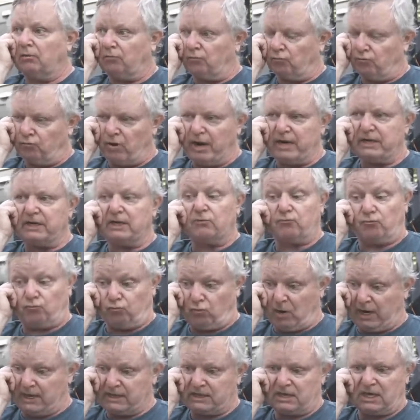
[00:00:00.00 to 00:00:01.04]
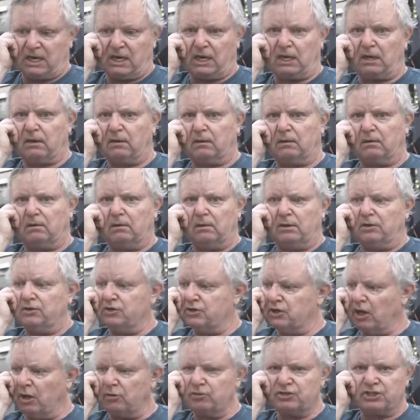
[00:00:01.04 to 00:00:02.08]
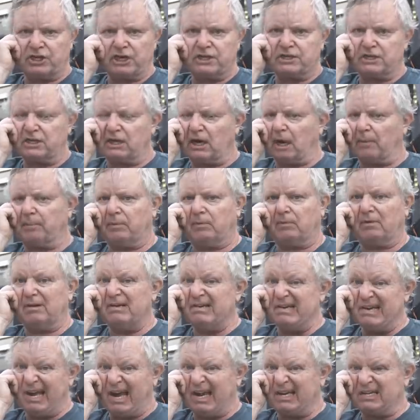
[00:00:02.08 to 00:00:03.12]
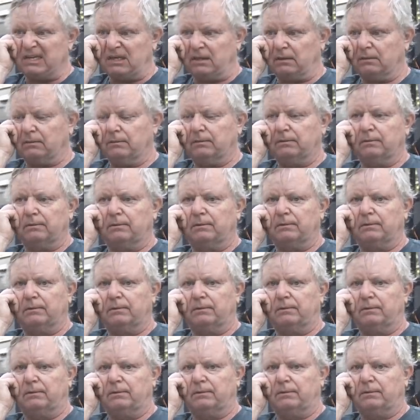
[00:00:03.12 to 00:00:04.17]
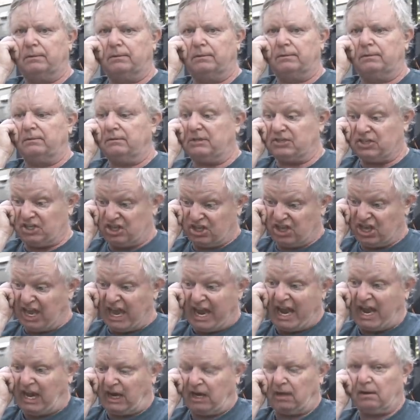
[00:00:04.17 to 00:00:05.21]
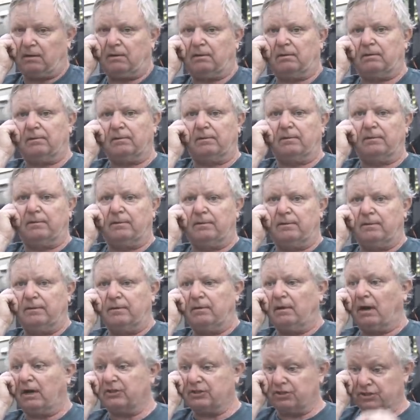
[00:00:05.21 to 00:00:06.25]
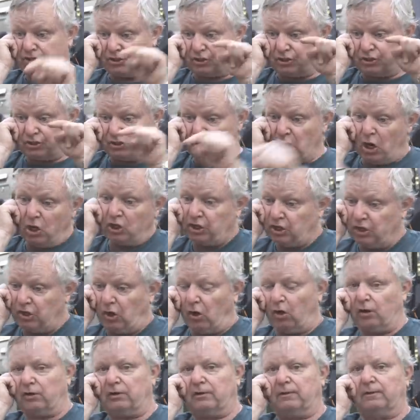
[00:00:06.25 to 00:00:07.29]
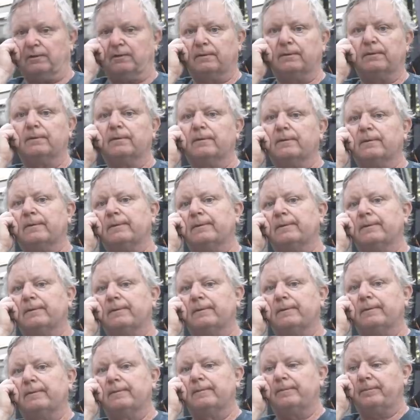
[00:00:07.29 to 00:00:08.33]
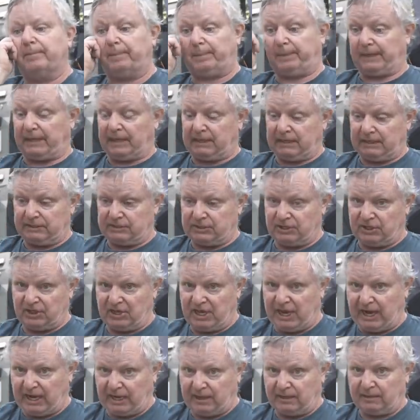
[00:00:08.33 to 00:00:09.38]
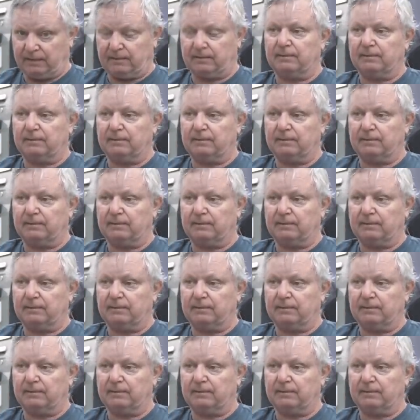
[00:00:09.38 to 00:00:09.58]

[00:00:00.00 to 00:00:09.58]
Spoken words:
ready right there. No setting up. None. It's there. I just turn it on. And it's there.